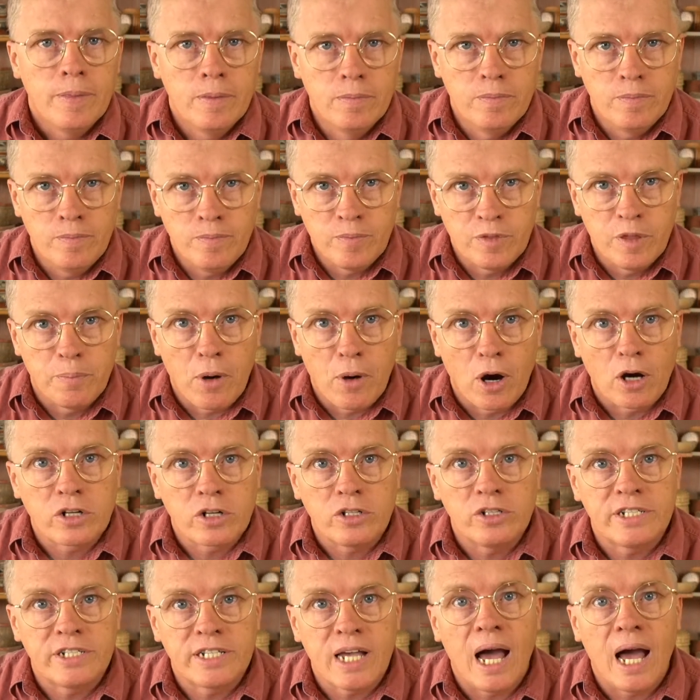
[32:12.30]
the particle
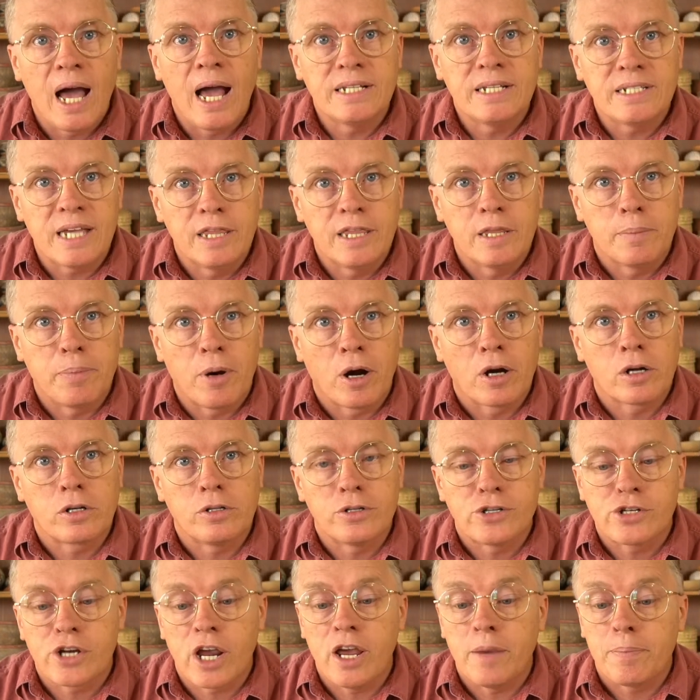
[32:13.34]
size and the particle
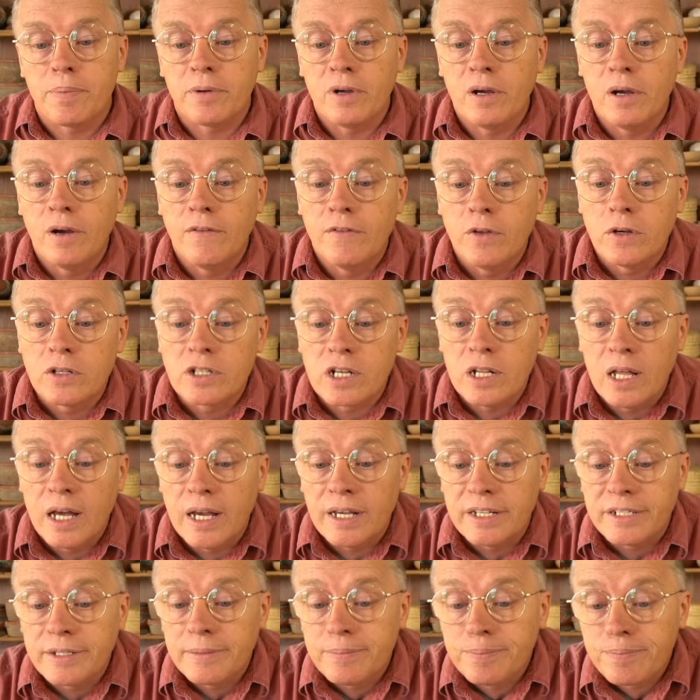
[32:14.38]
shape of those clays.
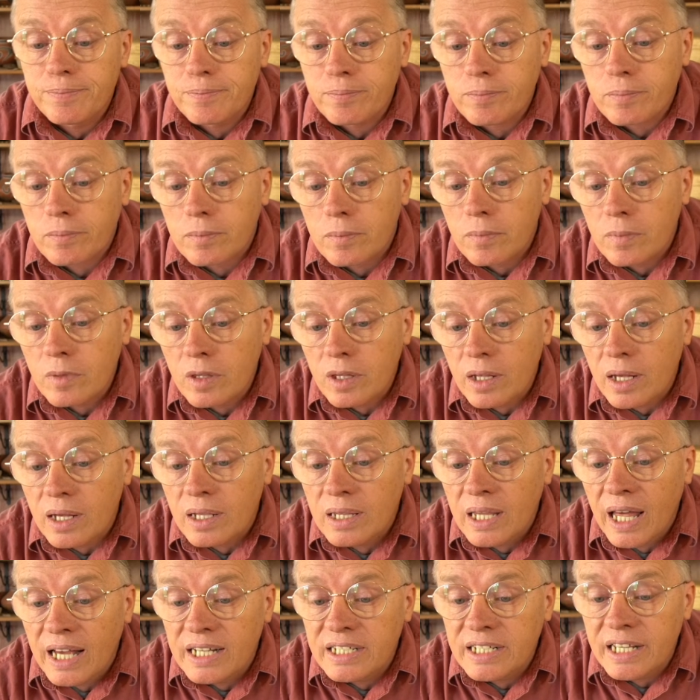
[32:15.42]

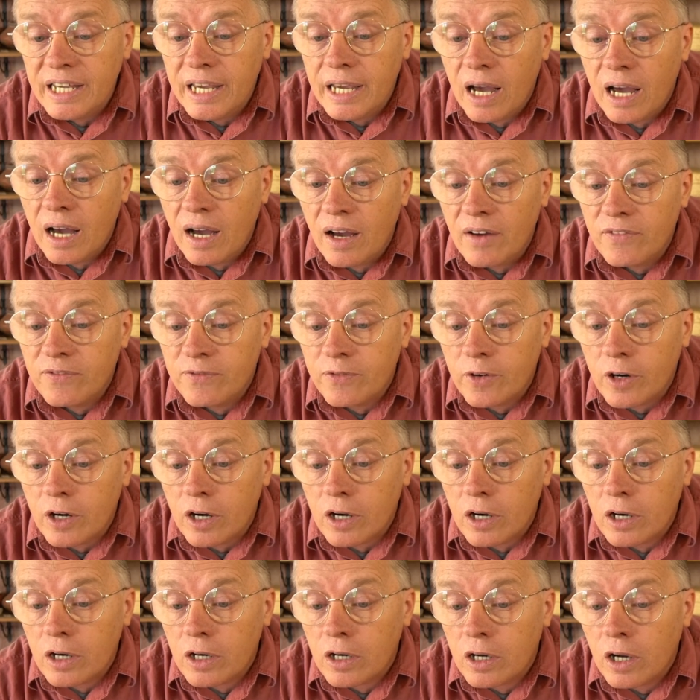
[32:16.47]
Leslie, uh, for
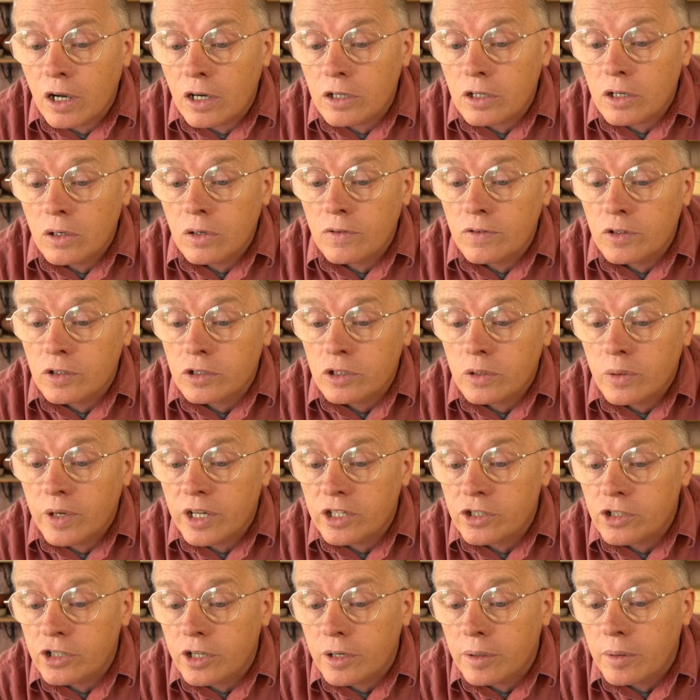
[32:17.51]
Concover's
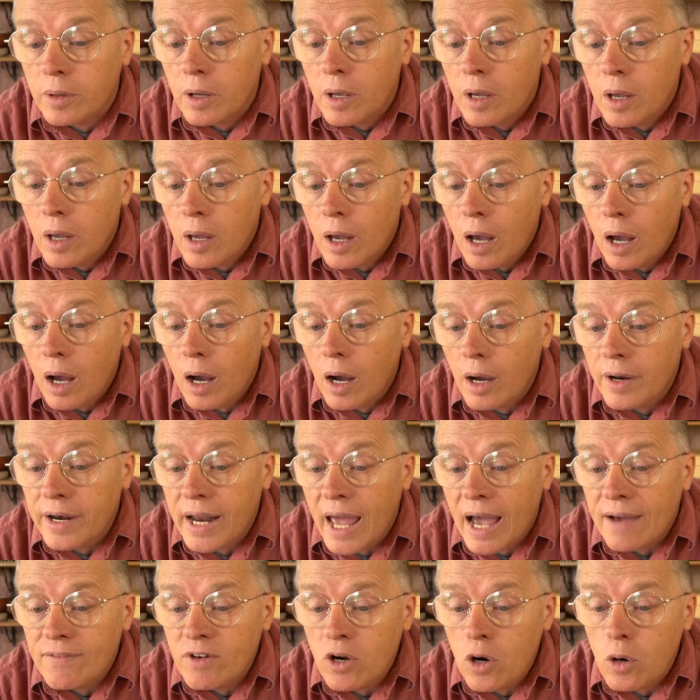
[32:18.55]
question, uh,
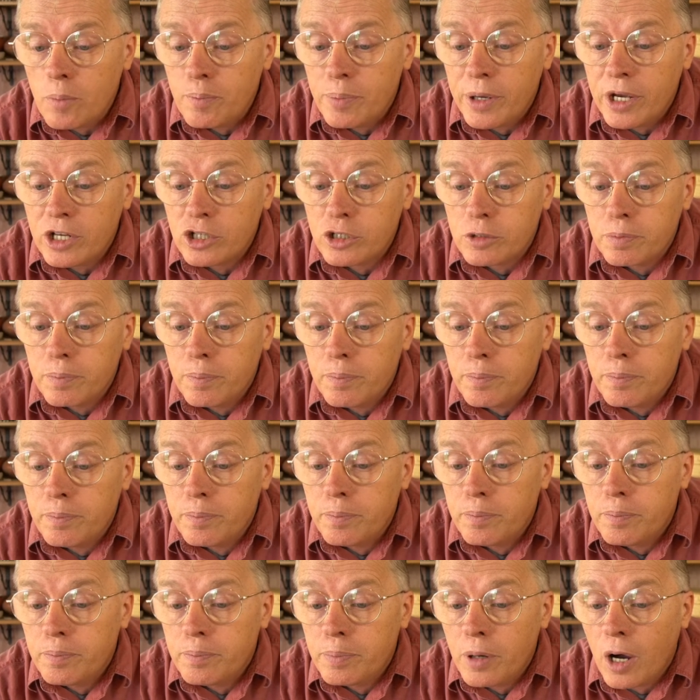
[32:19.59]
Navajo pitch
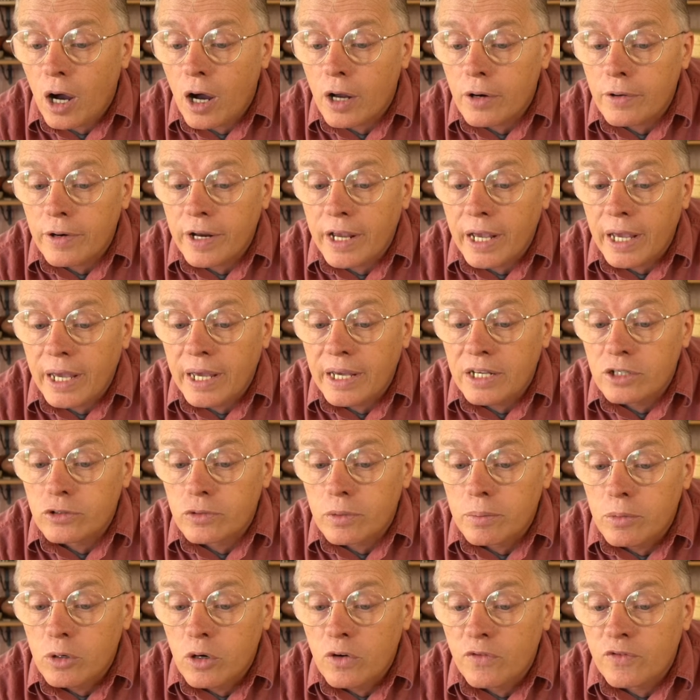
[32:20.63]
pottery is
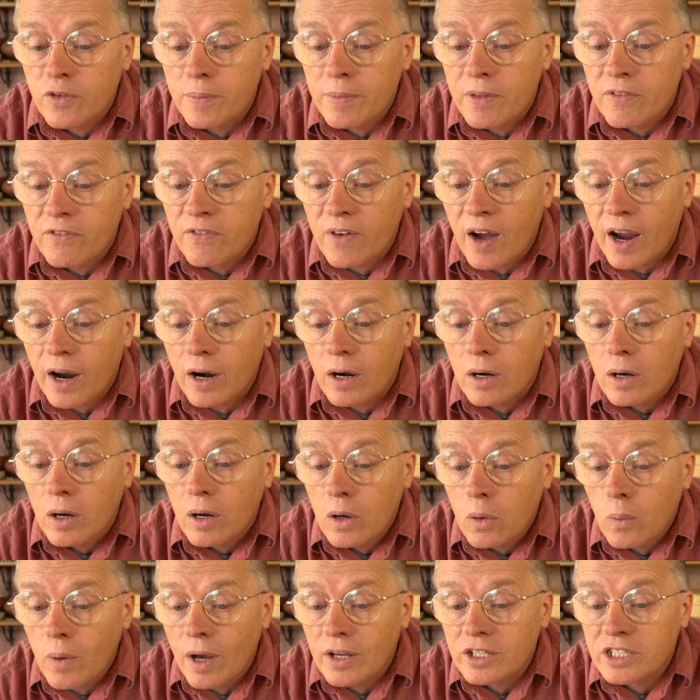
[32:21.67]
removed from the fire
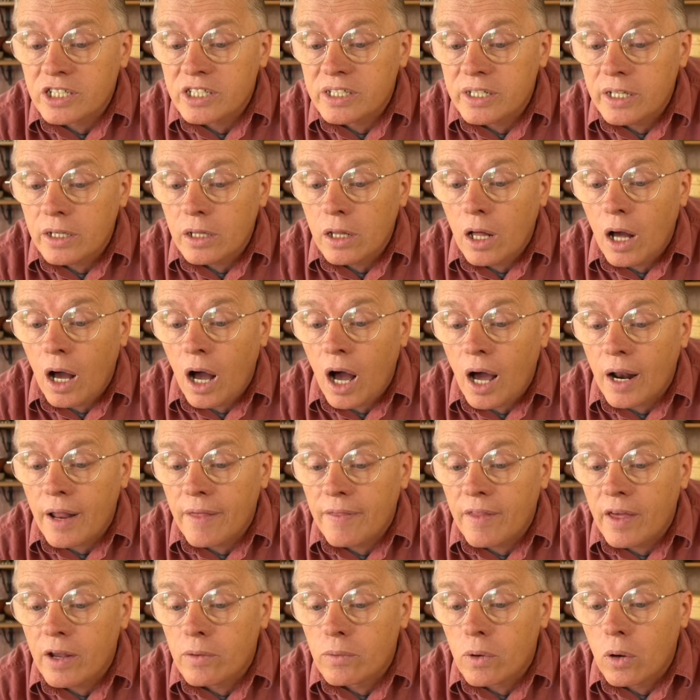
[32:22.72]
while still hot and
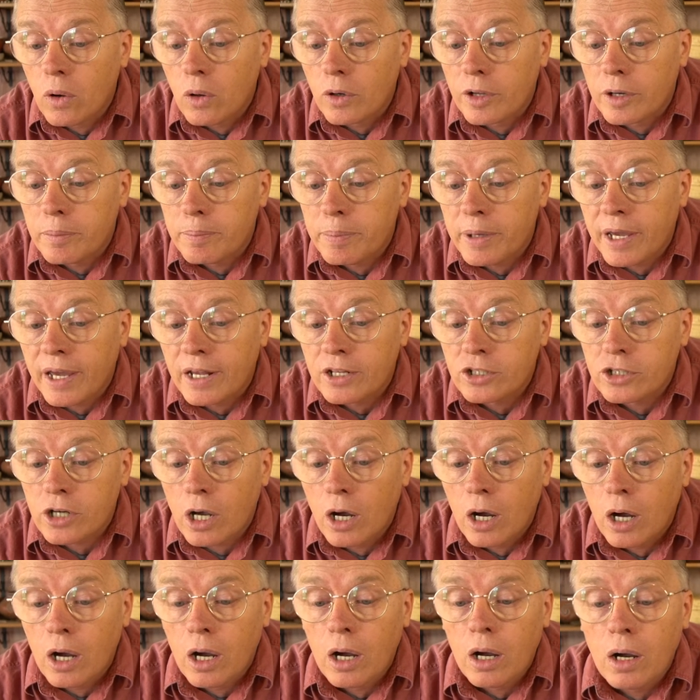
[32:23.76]
then rolled in pitch.
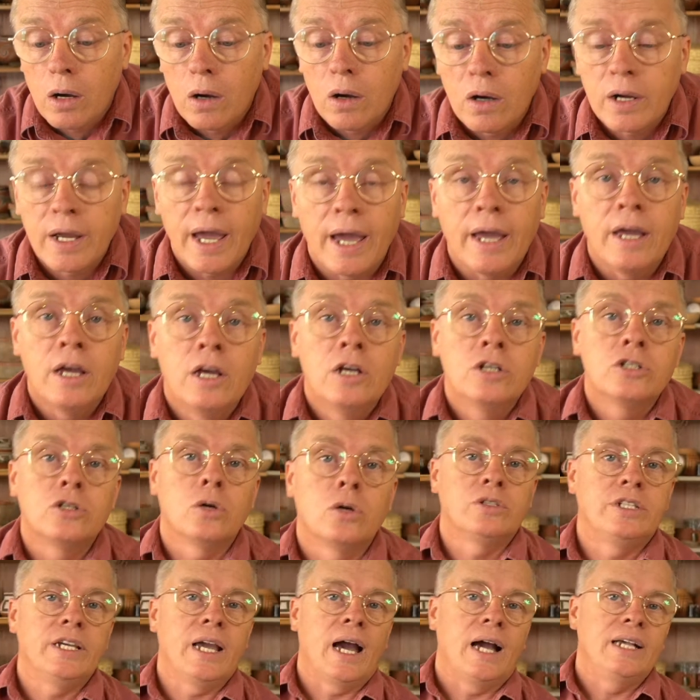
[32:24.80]
Oh, okay. So
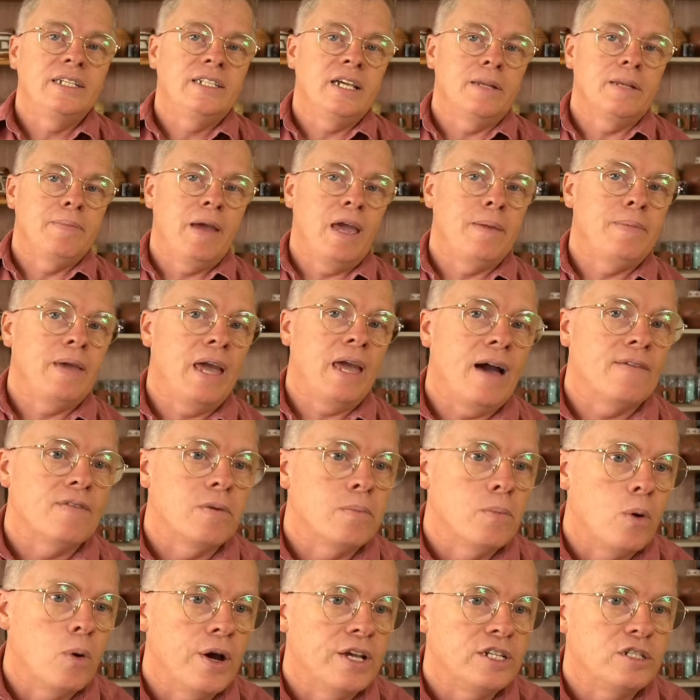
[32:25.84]
see, I said maybe have it
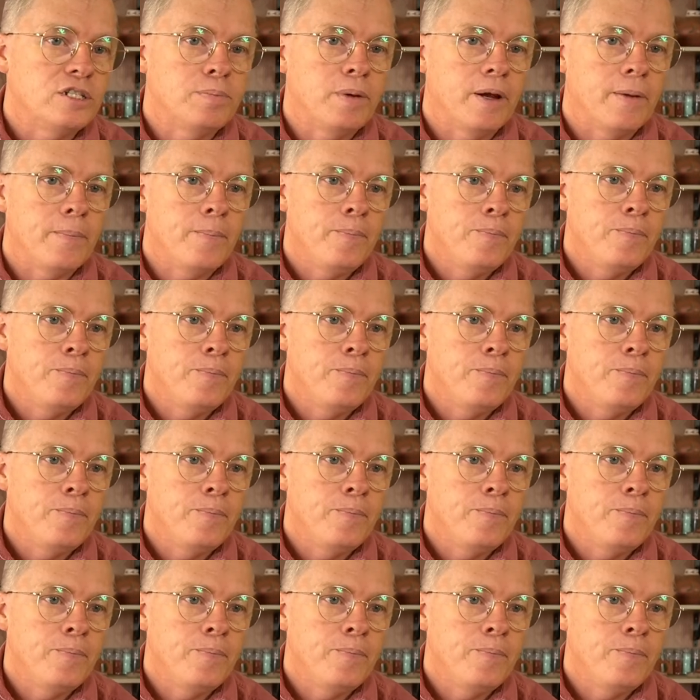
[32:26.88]
moist, but